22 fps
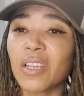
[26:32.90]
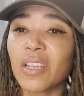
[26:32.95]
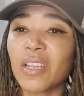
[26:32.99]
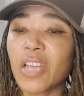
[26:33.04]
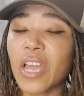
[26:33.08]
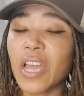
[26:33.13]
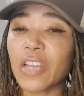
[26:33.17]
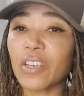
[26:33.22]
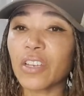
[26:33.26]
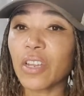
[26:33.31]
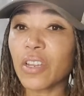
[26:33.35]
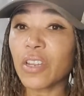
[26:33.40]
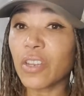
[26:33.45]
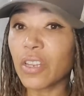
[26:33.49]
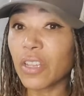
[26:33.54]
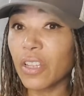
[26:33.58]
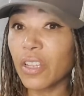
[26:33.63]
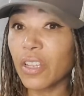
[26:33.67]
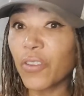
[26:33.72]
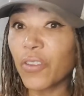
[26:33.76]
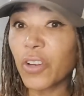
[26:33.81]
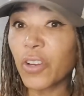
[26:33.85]
and, and
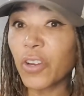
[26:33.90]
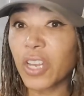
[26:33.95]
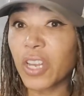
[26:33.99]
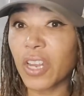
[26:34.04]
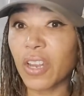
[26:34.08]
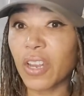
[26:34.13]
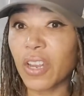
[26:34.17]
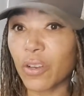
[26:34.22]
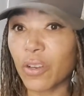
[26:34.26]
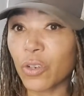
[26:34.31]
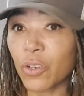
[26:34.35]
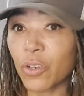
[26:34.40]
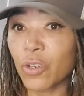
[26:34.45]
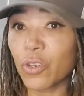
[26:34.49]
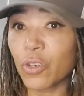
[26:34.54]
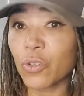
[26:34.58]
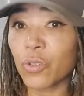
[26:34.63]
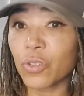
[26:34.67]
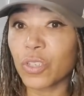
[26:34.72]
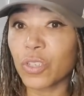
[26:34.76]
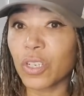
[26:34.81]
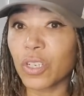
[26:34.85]
Liver King,
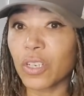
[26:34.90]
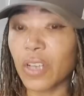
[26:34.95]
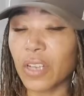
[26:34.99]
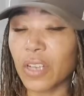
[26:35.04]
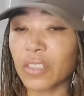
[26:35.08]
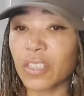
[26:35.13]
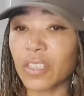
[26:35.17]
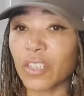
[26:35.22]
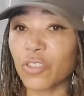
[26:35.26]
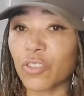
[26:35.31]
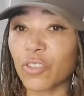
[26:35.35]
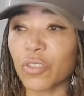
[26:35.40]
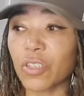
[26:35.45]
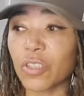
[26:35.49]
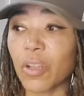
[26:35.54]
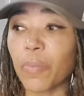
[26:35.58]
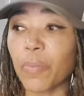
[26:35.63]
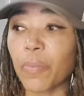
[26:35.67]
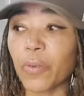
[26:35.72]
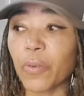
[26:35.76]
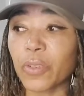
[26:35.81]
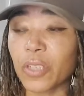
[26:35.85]
who did Ancestral
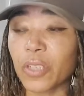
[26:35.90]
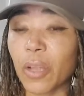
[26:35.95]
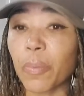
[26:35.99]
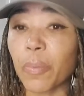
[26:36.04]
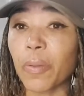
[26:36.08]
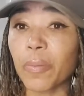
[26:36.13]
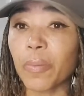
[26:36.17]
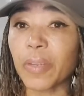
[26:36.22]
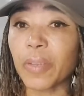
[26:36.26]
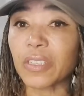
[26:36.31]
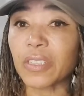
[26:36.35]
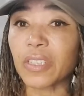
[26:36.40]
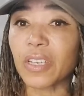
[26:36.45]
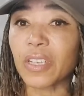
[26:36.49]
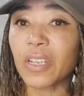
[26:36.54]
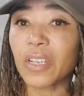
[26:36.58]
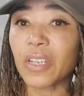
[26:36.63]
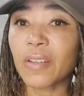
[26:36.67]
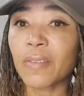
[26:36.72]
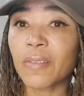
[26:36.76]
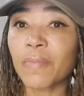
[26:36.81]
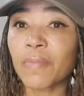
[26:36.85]
Supp- Supplements,
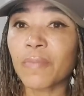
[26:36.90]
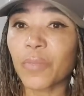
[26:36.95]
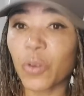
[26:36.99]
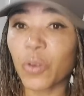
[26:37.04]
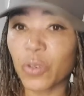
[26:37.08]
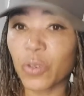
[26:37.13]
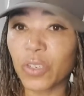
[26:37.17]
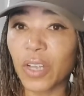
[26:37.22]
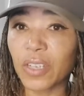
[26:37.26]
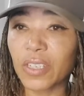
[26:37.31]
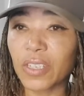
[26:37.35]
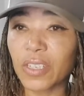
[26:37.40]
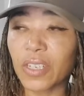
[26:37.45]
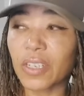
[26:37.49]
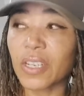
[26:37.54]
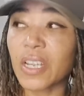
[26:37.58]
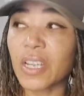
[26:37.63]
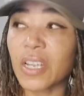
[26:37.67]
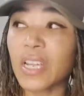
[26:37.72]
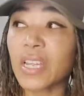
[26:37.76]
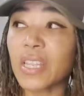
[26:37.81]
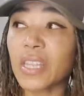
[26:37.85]
or does it,
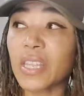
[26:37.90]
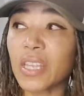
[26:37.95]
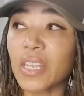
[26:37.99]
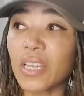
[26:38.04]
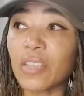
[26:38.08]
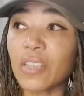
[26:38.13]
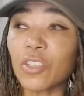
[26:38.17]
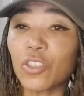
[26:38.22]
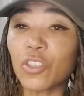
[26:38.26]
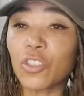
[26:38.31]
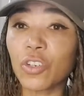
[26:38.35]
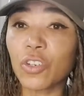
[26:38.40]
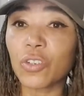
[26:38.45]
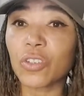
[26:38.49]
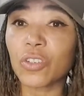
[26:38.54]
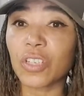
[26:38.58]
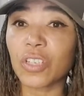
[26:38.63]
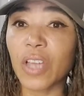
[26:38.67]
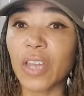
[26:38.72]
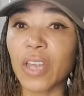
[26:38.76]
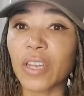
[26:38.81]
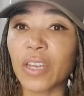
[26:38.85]
this dude
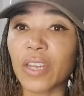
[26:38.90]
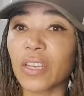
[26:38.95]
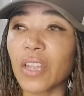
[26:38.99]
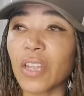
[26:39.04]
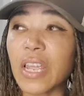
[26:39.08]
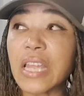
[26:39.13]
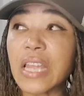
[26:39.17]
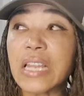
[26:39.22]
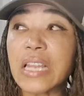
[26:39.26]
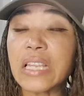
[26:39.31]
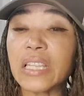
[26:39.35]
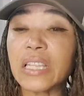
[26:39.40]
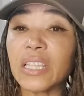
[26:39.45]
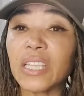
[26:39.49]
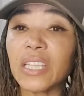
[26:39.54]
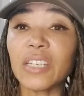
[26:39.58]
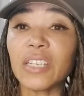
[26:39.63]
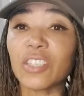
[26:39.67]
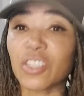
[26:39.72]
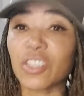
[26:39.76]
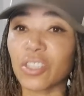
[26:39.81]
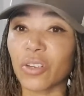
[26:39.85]
said in at
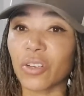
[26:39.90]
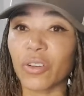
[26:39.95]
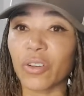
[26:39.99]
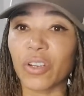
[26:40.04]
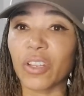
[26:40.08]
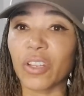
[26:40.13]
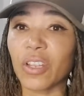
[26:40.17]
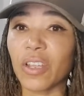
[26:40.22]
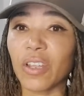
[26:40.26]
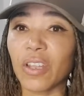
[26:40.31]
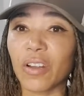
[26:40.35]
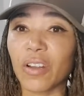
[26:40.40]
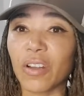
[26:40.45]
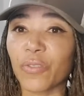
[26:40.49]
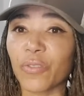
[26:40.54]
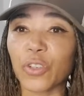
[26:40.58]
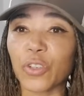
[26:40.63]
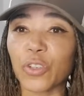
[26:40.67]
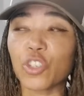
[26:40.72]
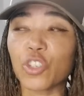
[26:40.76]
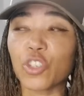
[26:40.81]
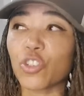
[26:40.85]
least thirty
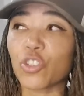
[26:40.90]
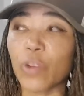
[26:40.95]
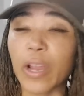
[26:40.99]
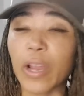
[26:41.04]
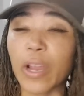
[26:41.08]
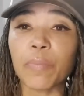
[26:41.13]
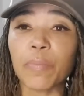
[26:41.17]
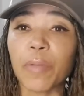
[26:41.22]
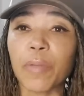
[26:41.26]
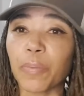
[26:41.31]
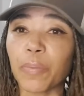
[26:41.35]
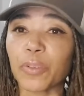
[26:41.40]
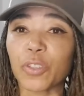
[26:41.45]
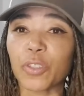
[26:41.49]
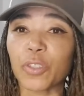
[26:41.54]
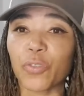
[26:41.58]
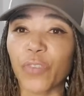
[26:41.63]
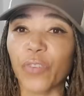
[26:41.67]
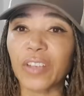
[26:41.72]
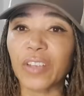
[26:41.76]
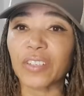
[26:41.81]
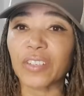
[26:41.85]
interviews straight in people's
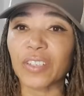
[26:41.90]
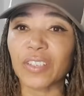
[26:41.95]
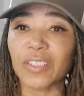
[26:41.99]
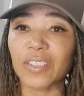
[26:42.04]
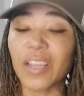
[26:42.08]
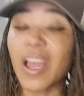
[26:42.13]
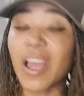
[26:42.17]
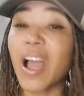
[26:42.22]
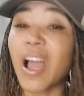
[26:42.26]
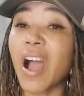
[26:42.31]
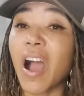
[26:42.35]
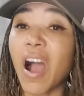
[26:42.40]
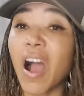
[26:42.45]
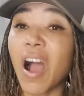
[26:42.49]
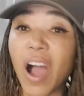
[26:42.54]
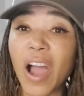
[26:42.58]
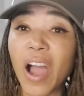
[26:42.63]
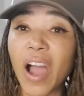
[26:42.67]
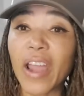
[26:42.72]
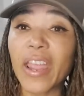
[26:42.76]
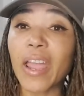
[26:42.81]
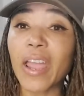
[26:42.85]
faces,
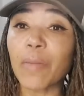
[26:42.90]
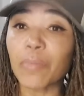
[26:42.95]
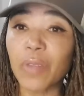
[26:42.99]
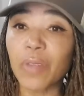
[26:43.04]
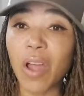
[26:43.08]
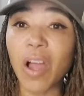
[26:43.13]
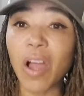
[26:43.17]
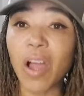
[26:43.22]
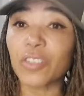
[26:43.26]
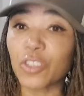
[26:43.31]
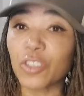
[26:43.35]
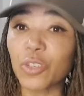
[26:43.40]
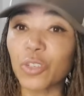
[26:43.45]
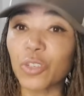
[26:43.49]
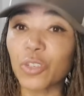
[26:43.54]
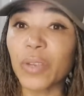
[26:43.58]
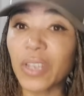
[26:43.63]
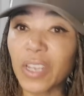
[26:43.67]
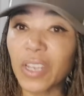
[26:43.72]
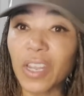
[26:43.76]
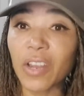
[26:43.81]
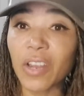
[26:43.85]
I am not
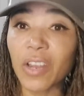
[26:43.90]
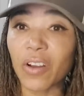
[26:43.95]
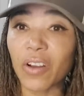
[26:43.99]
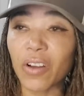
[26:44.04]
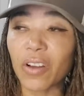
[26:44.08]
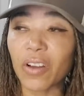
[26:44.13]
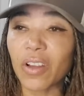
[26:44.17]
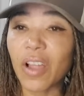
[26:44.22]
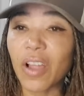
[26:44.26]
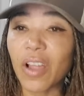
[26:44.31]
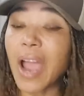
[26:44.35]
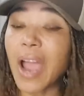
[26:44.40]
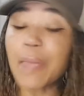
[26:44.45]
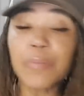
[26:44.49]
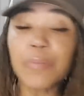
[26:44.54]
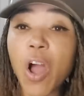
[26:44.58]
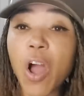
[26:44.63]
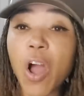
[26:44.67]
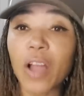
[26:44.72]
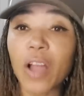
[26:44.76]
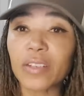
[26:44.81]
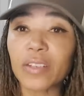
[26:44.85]
doing gear. I'm
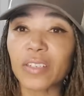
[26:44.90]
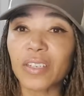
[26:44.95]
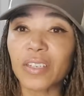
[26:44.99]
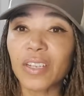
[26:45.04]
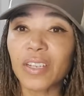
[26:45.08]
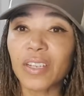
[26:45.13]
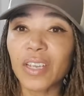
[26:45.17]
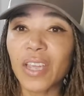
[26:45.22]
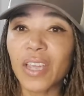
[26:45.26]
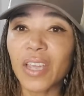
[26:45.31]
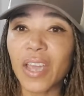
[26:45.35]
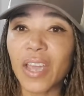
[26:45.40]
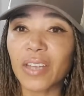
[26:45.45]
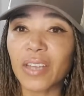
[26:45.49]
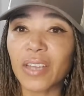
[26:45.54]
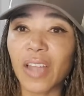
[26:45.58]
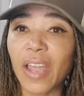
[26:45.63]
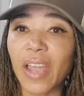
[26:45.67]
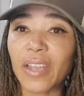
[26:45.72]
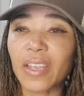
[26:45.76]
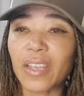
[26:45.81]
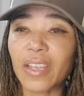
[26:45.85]
not. And
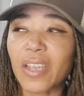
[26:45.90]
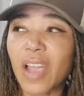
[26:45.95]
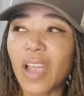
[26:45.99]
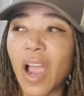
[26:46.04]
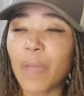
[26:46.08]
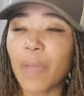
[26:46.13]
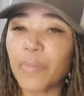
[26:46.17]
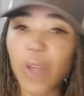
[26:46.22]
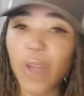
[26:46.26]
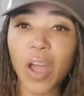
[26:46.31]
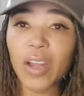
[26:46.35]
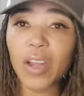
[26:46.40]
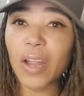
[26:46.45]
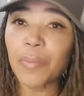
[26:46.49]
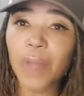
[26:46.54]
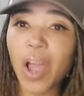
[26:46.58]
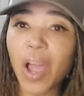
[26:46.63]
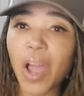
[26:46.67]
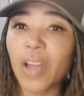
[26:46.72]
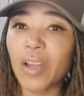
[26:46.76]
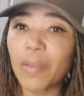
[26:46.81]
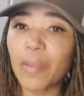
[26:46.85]
like, I'm not, I'm
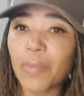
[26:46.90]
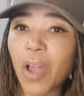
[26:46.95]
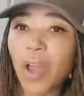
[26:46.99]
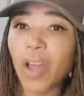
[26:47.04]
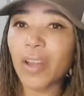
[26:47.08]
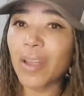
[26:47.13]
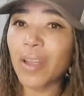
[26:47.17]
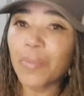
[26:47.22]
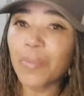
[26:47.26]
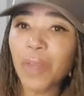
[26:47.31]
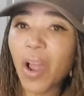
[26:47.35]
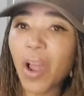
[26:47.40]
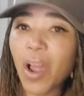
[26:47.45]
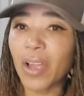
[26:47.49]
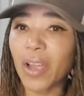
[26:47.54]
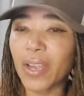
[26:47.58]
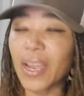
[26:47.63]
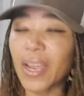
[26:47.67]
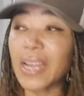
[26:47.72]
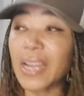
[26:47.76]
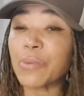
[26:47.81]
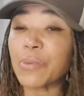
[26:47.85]
not, I'm not, I'm not.
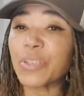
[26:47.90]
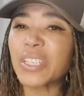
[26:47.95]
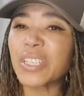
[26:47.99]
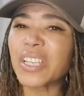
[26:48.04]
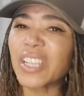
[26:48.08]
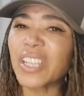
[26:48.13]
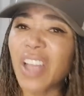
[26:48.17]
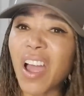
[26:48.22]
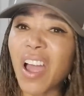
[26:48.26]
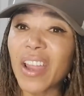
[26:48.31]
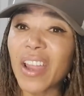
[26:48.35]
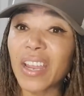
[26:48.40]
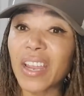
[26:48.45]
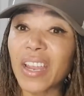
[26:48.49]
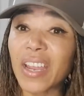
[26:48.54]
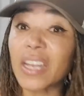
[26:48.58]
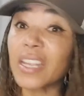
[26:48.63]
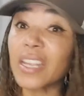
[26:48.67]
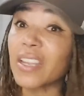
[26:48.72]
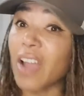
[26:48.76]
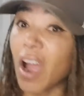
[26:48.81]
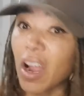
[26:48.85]
And he was lying, and
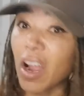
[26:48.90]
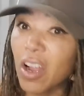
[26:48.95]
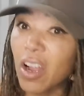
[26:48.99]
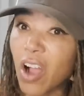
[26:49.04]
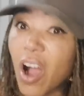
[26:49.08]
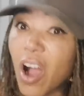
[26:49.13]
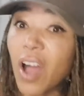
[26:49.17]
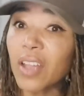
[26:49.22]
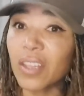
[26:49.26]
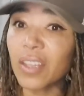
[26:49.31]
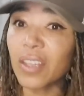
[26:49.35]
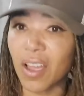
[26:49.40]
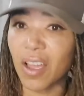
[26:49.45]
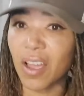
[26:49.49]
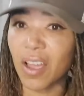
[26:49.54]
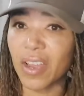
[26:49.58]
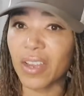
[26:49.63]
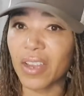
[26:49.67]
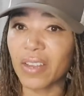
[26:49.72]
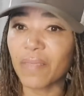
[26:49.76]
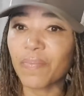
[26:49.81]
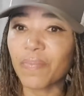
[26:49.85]
he got caught
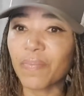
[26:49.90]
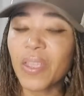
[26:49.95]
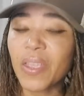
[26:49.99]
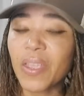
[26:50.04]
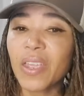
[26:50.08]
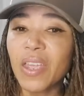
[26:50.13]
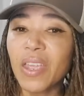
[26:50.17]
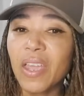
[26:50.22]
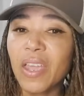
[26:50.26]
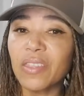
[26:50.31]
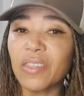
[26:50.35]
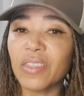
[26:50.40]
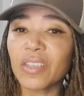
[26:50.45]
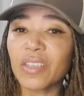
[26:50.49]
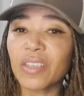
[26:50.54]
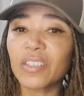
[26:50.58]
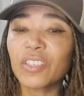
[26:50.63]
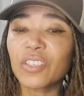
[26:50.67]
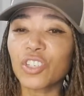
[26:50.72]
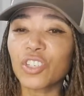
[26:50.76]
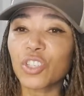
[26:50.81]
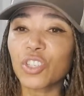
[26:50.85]
lying. And
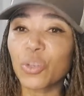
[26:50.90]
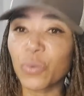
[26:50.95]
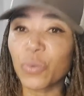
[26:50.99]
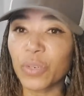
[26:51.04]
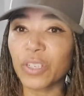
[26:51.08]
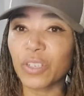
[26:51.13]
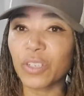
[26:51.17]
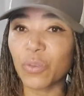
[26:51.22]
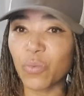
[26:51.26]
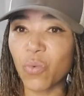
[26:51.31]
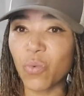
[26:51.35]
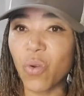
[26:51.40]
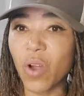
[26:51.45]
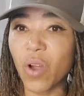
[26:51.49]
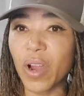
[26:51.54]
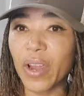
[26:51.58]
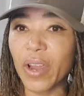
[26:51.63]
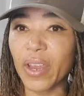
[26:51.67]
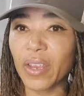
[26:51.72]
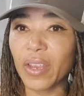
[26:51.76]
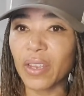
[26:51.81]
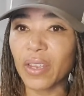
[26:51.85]
this is the reason
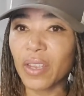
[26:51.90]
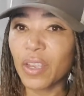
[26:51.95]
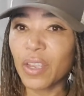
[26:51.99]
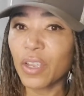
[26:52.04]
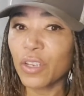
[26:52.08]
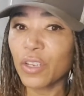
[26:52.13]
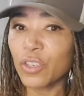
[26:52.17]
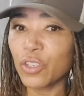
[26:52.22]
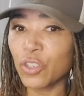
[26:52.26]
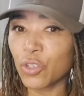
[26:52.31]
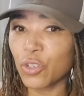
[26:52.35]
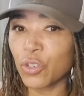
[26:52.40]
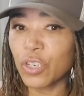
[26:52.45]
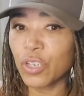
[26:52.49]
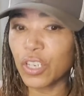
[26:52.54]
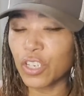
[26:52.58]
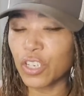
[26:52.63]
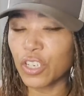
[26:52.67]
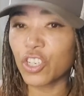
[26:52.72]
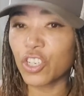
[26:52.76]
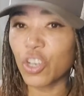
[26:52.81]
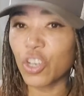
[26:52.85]
why you
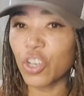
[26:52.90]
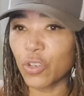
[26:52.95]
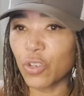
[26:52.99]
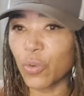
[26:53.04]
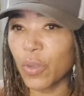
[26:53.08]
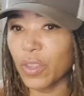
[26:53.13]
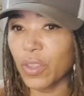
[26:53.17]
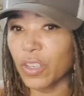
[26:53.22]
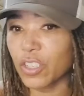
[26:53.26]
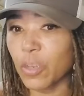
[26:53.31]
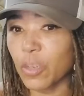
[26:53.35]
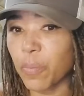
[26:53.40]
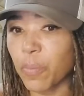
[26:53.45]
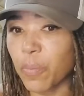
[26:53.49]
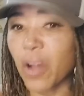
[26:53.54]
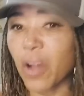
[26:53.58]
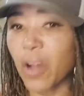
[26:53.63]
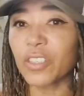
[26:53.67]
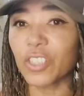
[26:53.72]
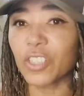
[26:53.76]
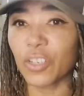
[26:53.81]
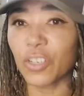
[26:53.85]
he should doing this
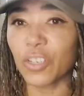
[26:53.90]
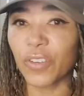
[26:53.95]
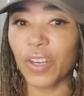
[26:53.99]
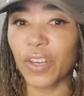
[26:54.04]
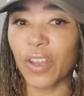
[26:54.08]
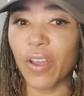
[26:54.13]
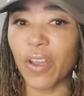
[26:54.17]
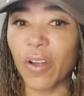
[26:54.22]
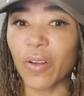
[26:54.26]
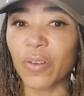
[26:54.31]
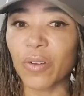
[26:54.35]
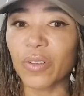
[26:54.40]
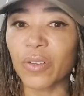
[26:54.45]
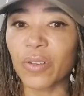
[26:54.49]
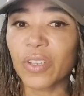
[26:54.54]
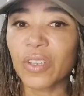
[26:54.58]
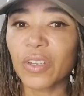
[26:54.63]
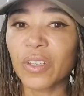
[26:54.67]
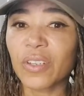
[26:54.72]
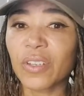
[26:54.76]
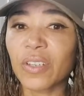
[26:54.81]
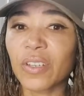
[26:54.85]
apology video,
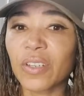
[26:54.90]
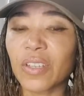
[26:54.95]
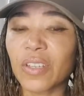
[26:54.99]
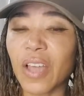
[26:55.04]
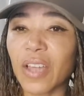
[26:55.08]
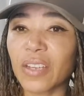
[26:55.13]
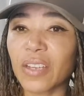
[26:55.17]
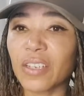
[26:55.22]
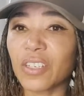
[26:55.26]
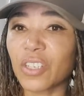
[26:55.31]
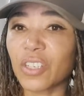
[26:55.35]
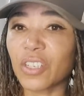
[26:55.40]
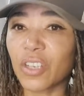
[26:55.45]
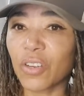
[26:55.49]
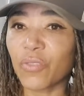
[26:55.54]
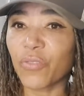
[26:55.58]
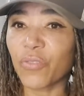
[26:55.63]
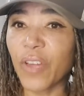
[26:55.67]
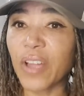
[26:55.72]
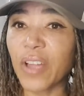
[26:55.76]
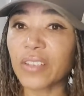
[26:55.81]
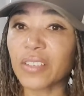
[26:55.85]
that he's
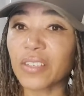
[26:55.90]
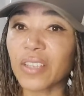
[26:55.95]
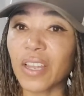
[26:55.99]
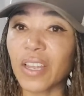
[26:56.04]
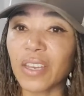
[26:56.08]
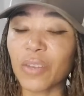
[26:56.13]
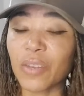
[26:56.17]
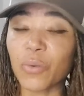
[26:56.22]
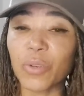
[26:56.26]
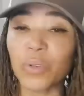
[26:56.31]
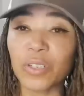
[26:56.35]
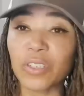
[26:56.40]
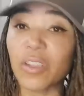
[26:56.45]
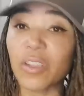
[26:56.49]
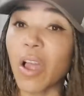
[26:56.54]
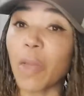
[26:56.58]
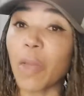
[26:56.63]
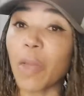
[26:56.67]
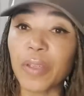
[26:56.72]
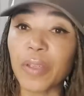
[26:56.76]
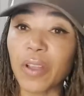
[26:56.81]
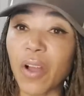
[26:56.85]
confessed that he was
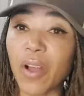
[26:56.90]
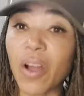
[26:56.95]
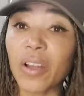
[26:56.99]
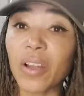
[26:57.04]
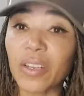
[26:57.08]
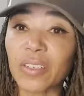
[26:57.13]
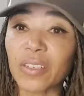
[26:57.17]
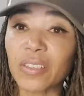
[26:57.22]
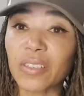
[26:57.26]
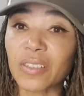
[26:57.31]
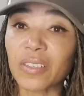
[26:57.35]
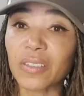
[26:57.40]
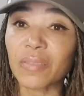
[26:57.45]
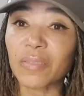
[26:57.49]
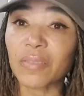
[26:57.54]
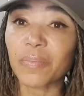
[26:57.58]
not being honest.